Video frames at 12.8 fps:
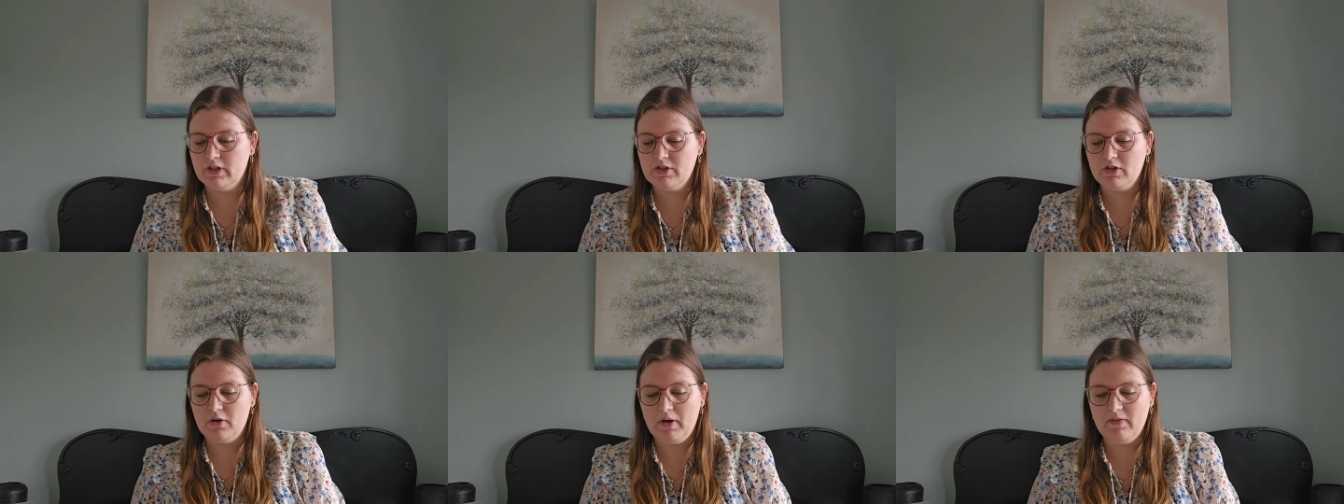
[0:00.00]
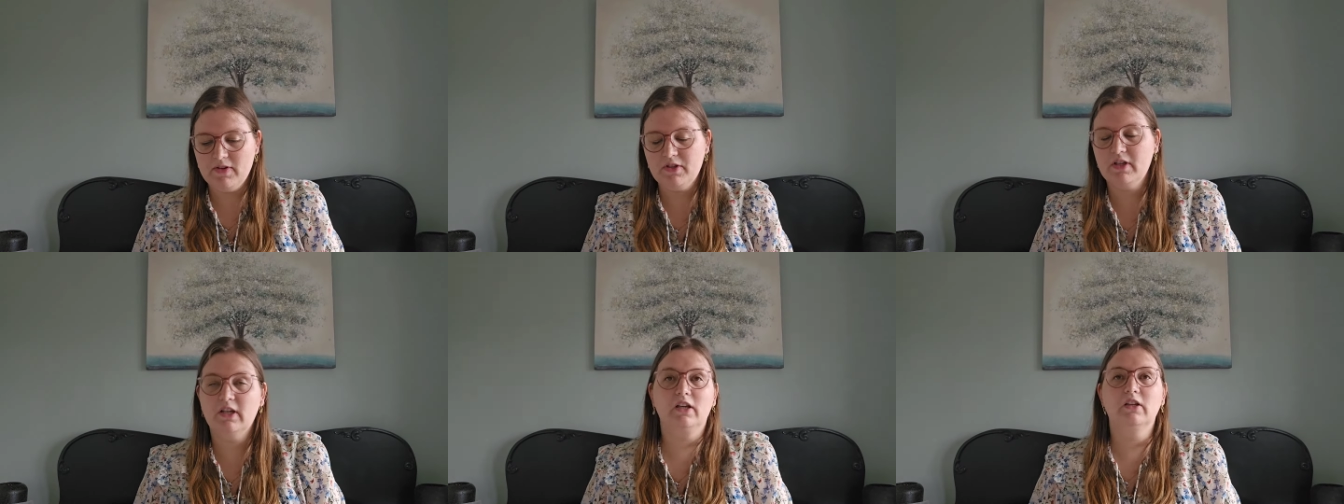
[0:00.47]
So I was
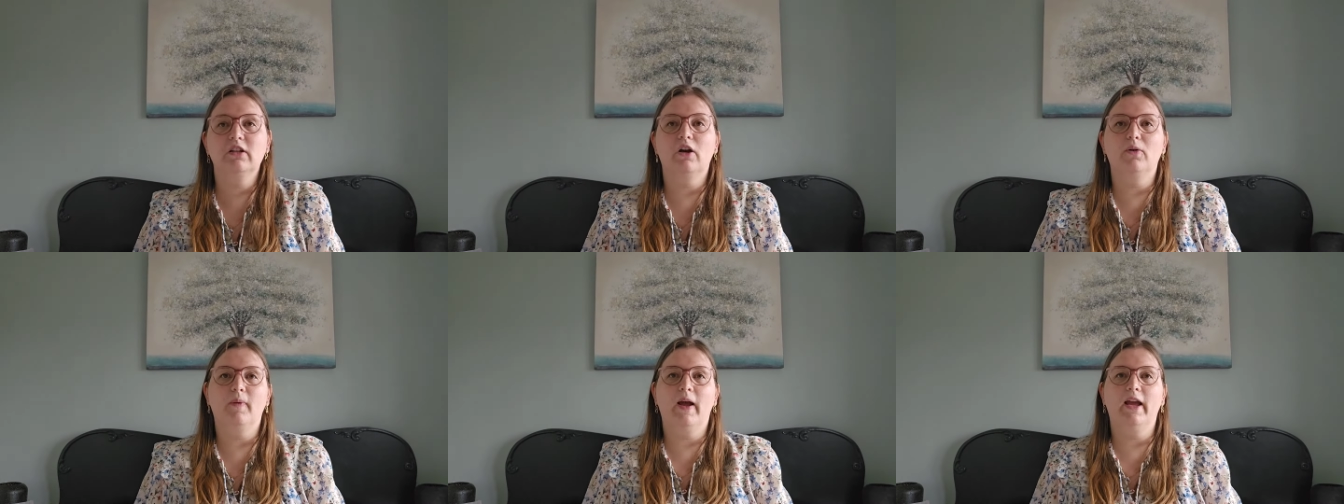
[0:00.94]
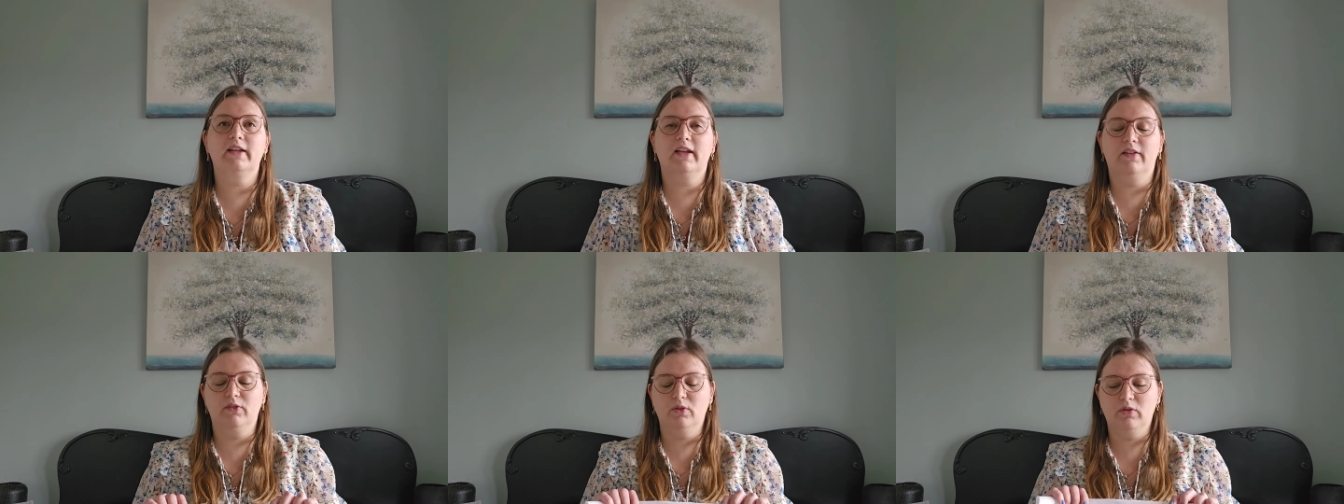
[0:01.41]
thinking, no, I
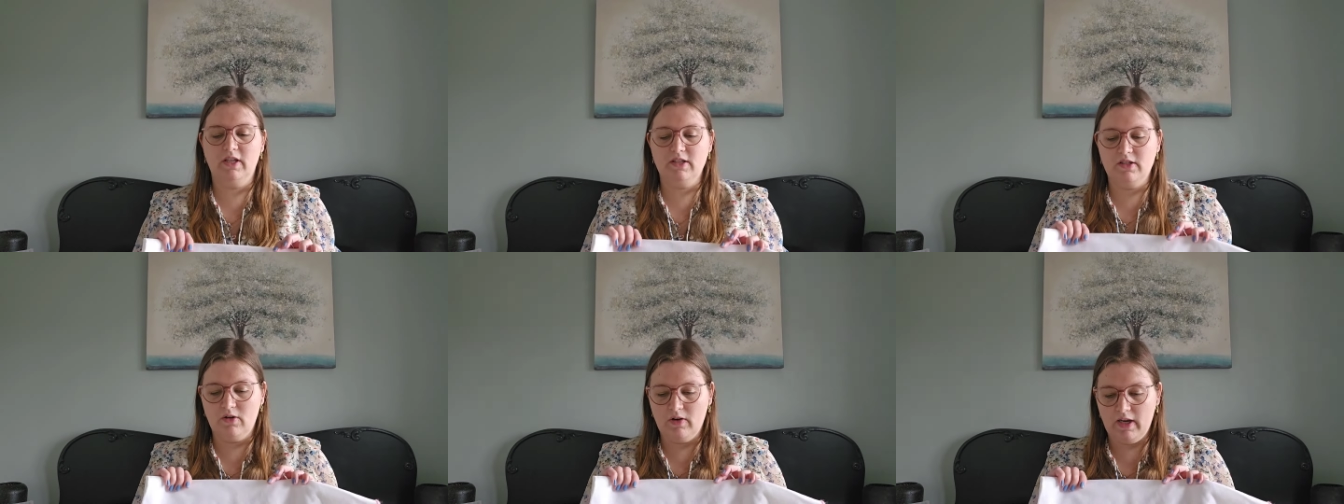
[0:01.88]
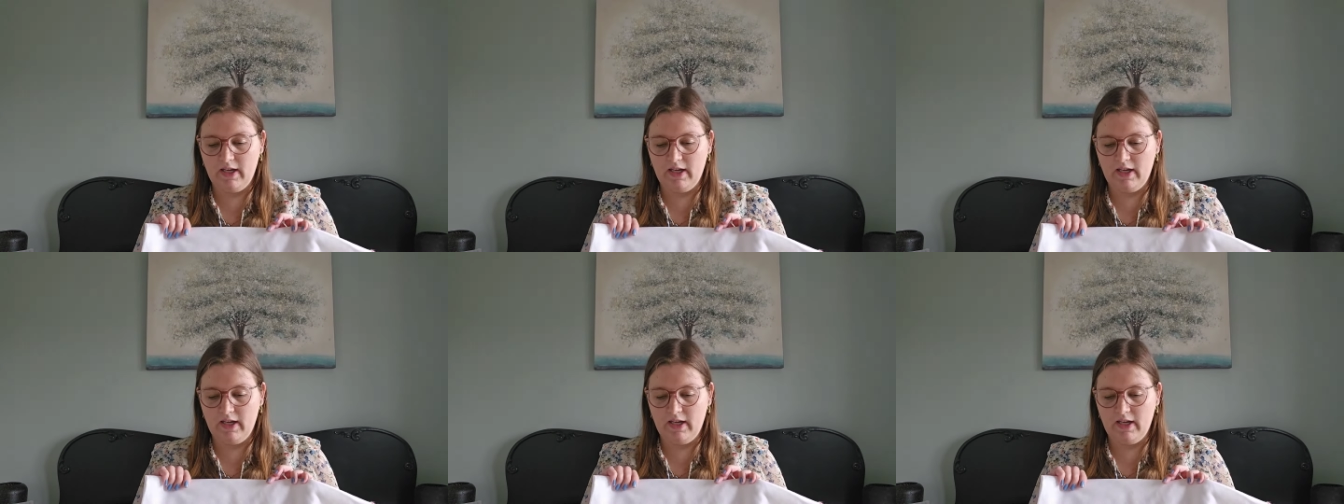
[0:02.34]
can do this. So